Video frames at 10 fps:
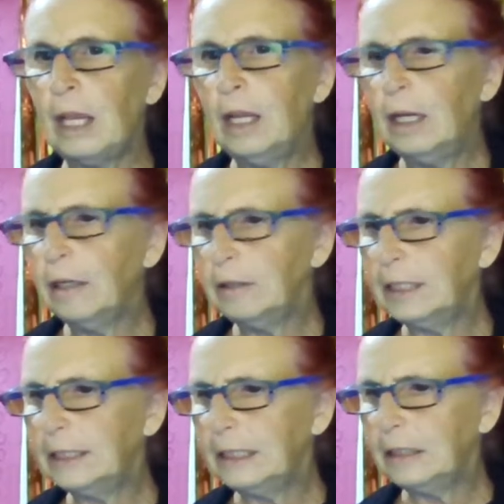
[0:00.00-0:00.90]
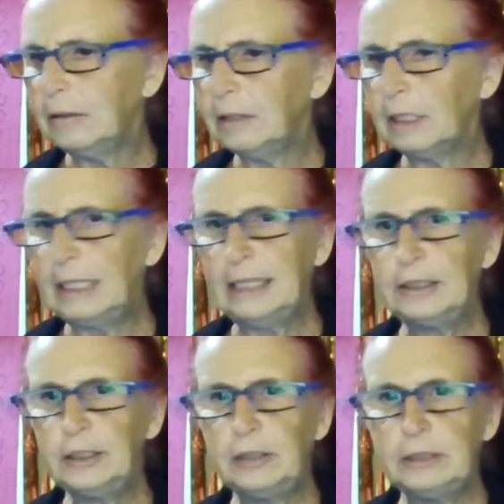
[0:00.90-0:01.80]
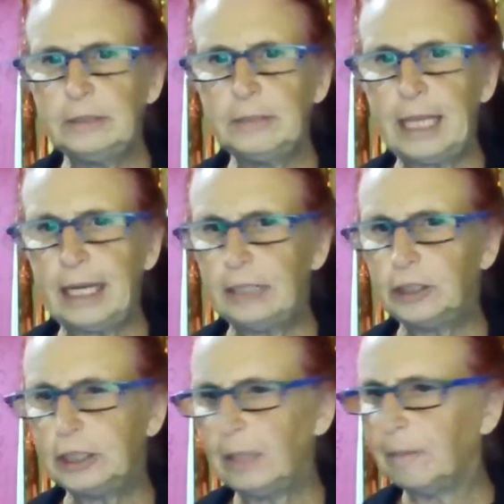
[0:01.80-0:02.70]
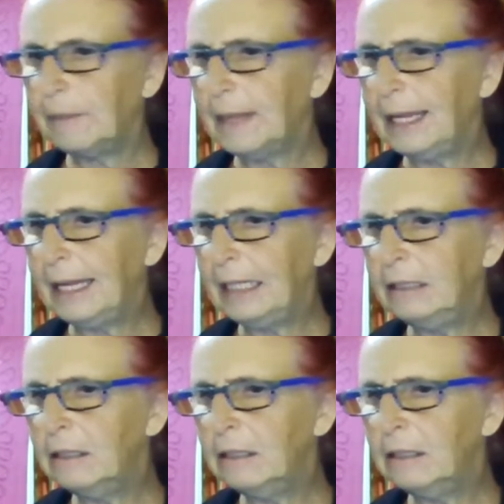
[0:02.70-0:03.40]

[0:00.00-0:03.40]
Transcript: Okie doke, let's do some catch up then.